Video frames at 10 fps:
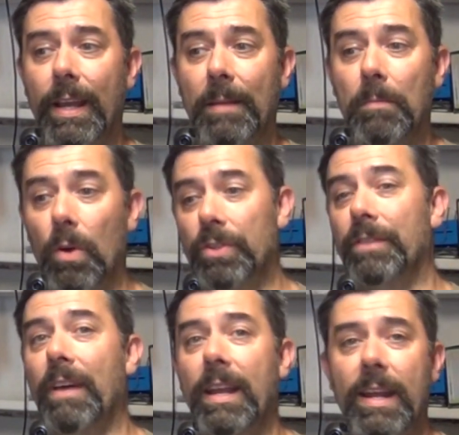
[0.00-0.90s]
and
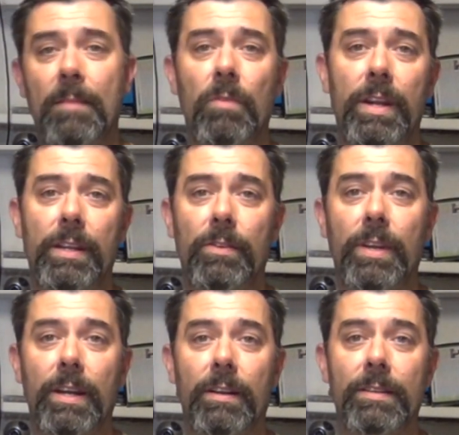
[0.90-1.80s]
most of that ham radio
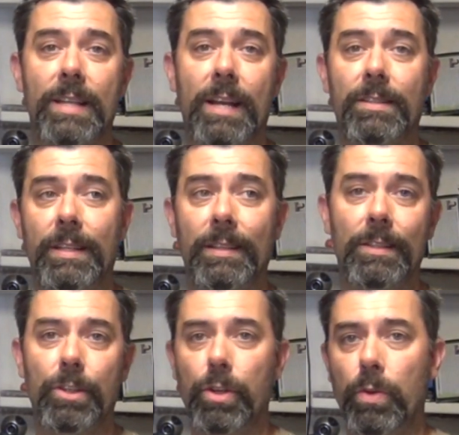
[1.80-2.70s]
gear is actually in
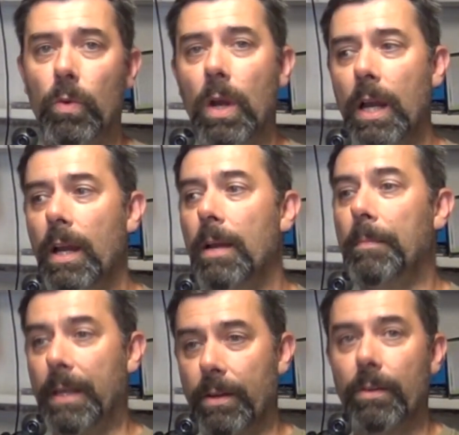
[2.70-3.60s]
the
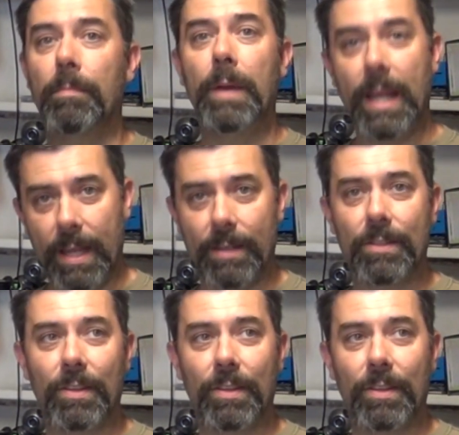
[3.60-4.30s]
2-meter band.